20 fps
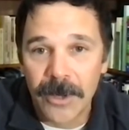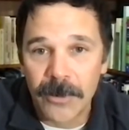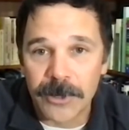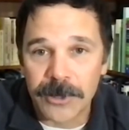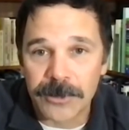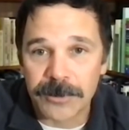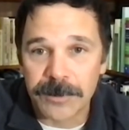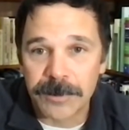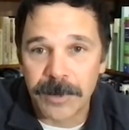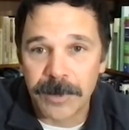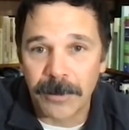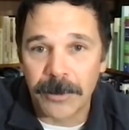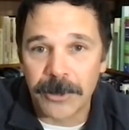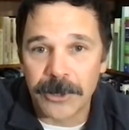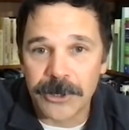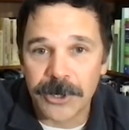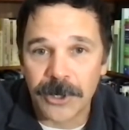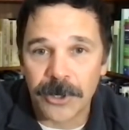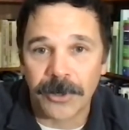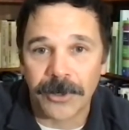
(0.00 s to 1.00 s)
which was
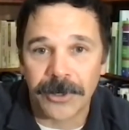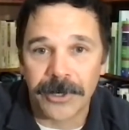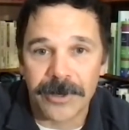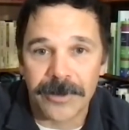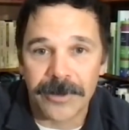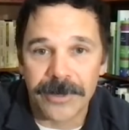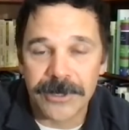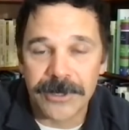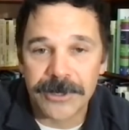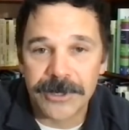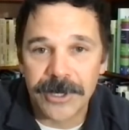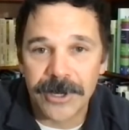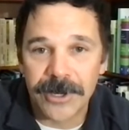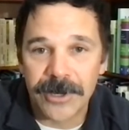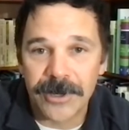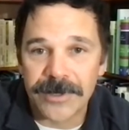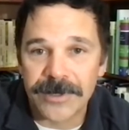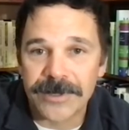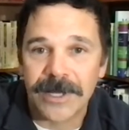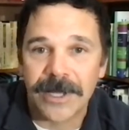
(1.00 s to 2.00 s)
published earlier this year
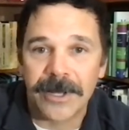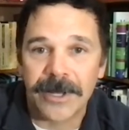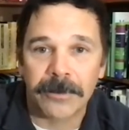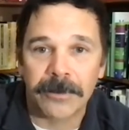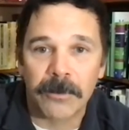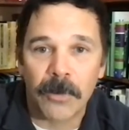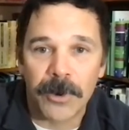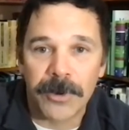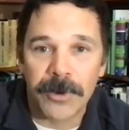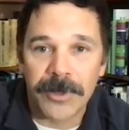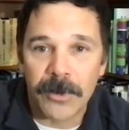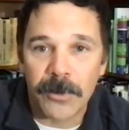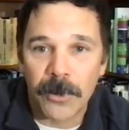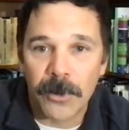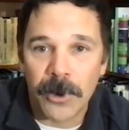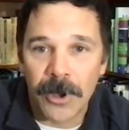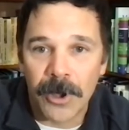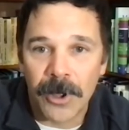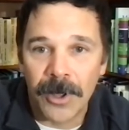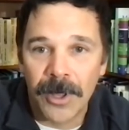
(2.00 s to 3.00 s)
and it's titled More Than a
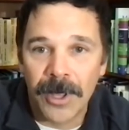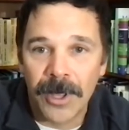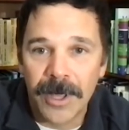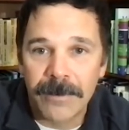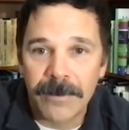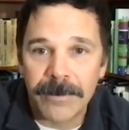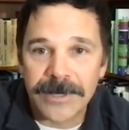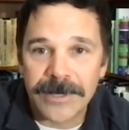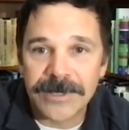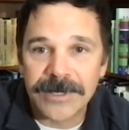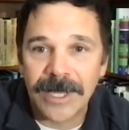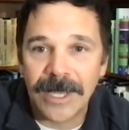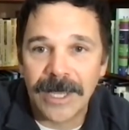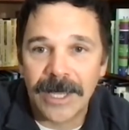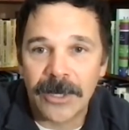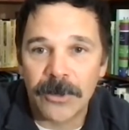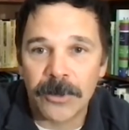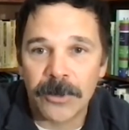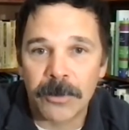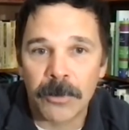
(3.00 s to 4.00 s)
Wall, Más Que
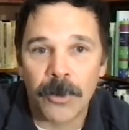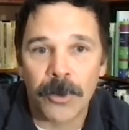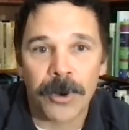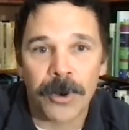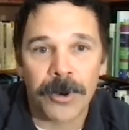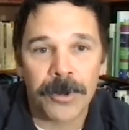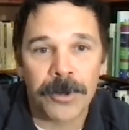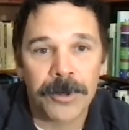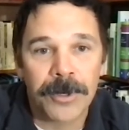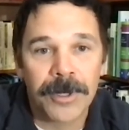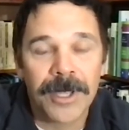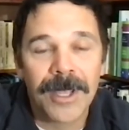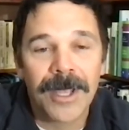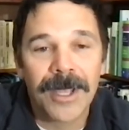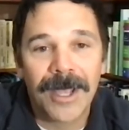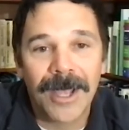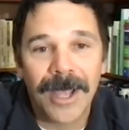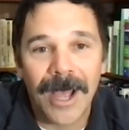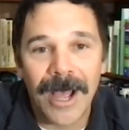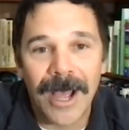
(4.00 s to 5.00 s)
mm-hmm. Un Muro*.
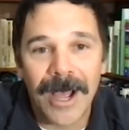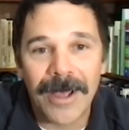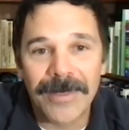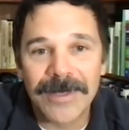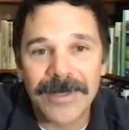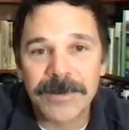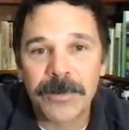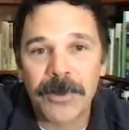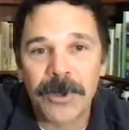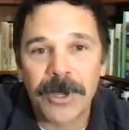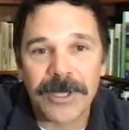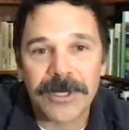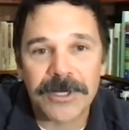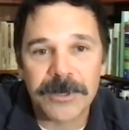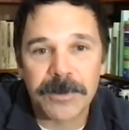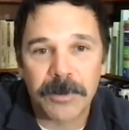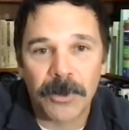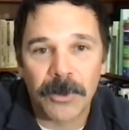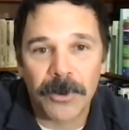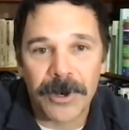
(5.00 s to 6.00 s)
Uh, and this book
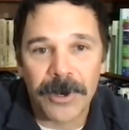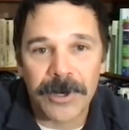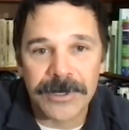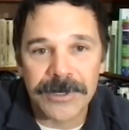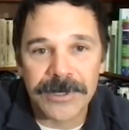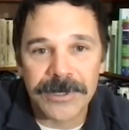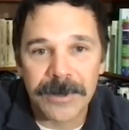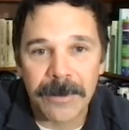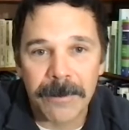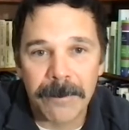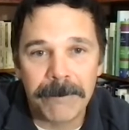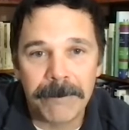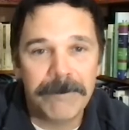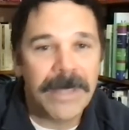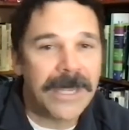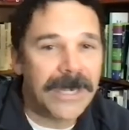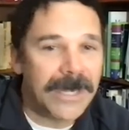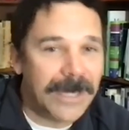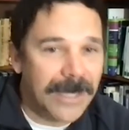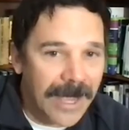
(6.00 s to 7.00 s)
explores
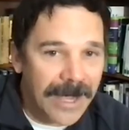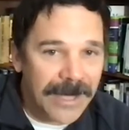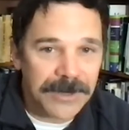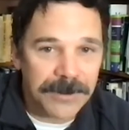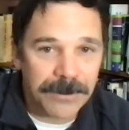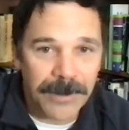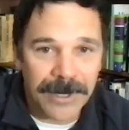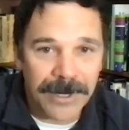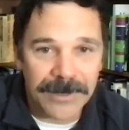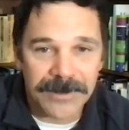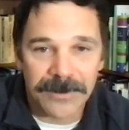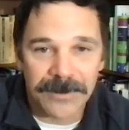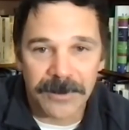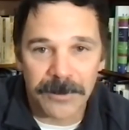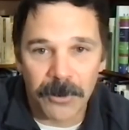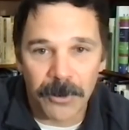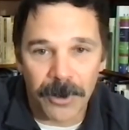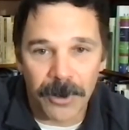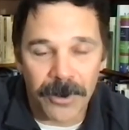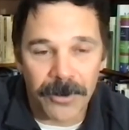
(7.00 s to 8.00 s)
many aspects of the
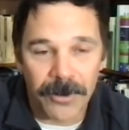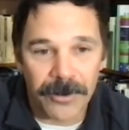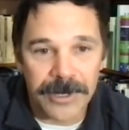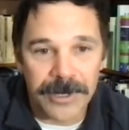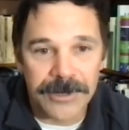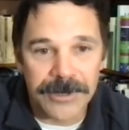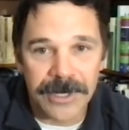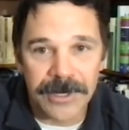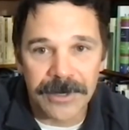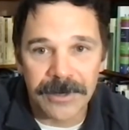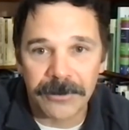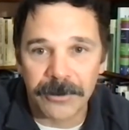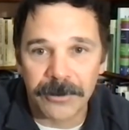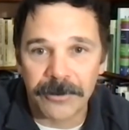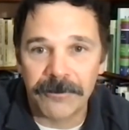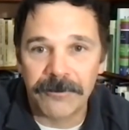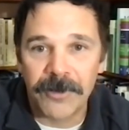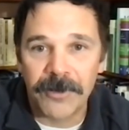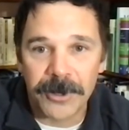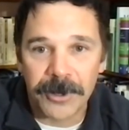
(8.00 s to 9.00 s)
border region through
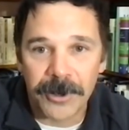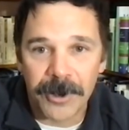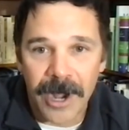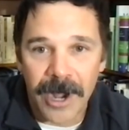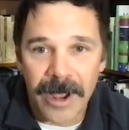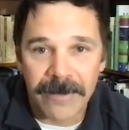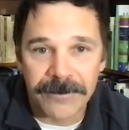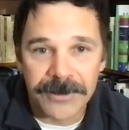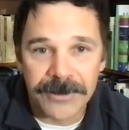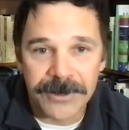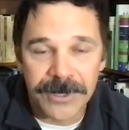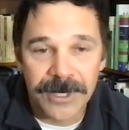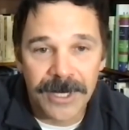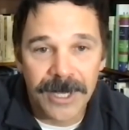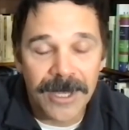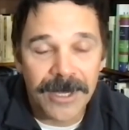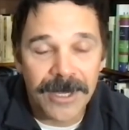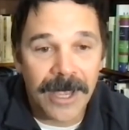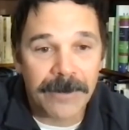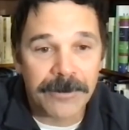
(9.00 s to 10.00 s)
photographs
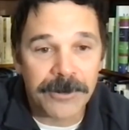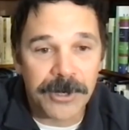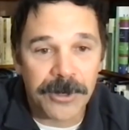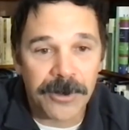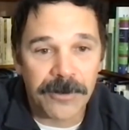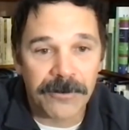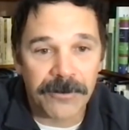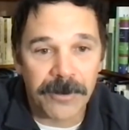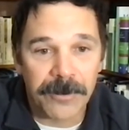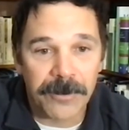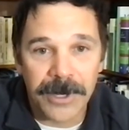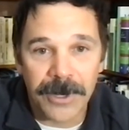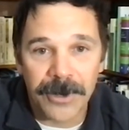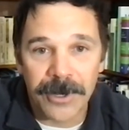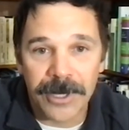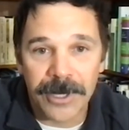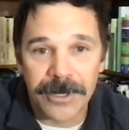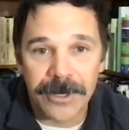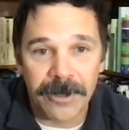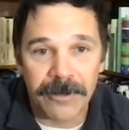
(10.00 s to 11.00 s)
captured over a
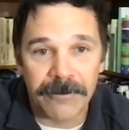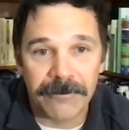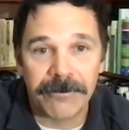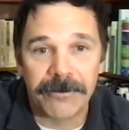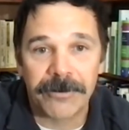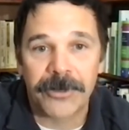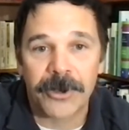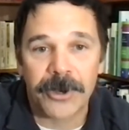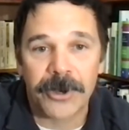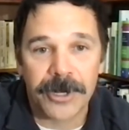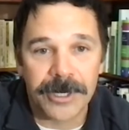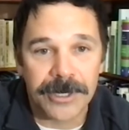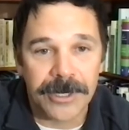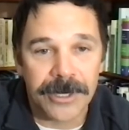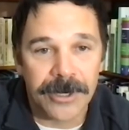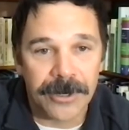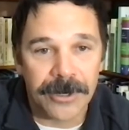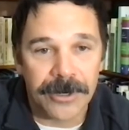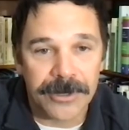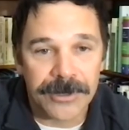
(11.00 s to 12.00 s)
period of 30
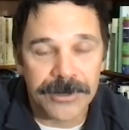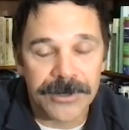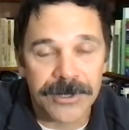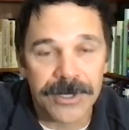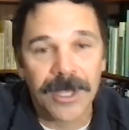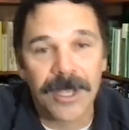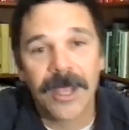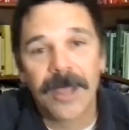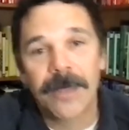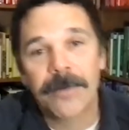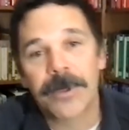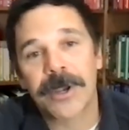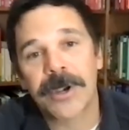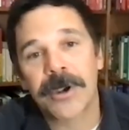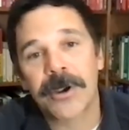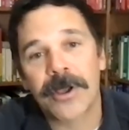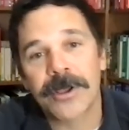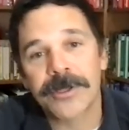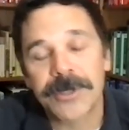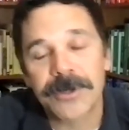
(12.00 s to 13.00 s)
years. But
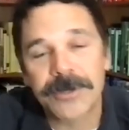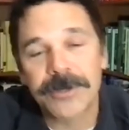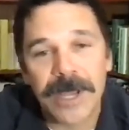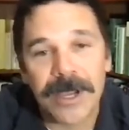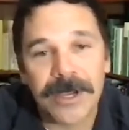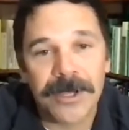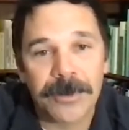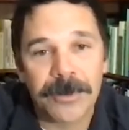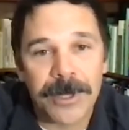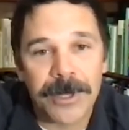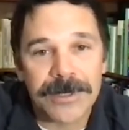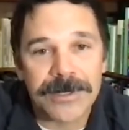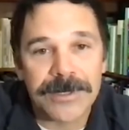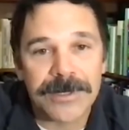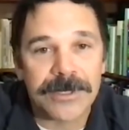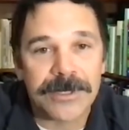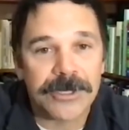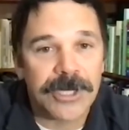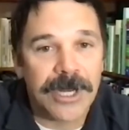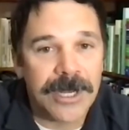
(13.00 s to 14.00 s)
it also documents
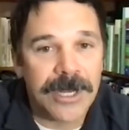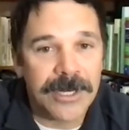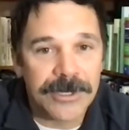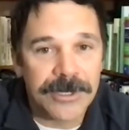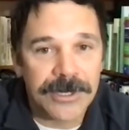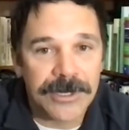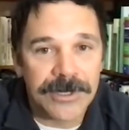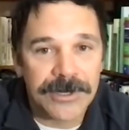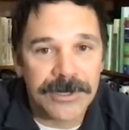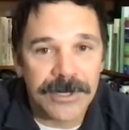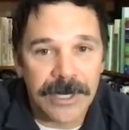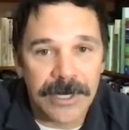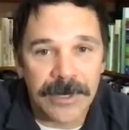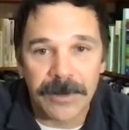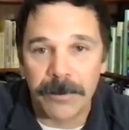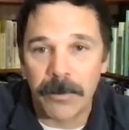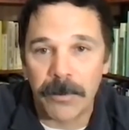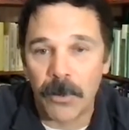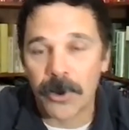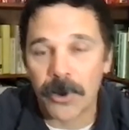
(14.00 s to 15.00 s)
the changes in
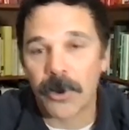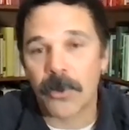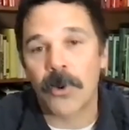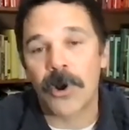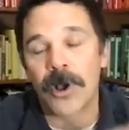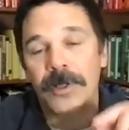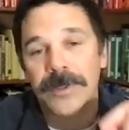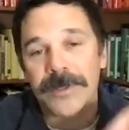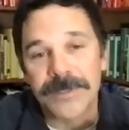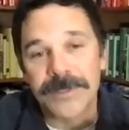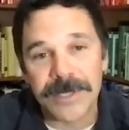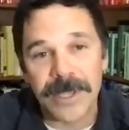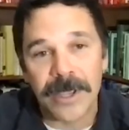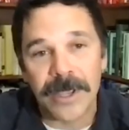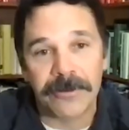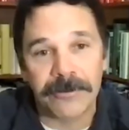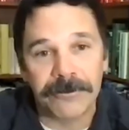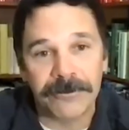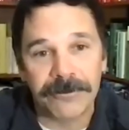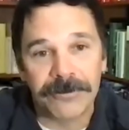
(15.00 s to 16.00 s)
the border wall
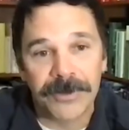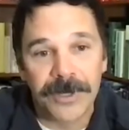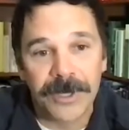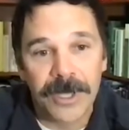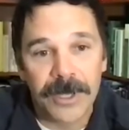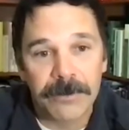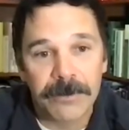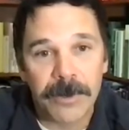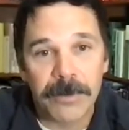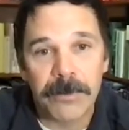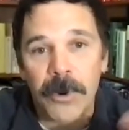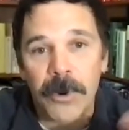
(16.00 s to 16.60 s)
itself, but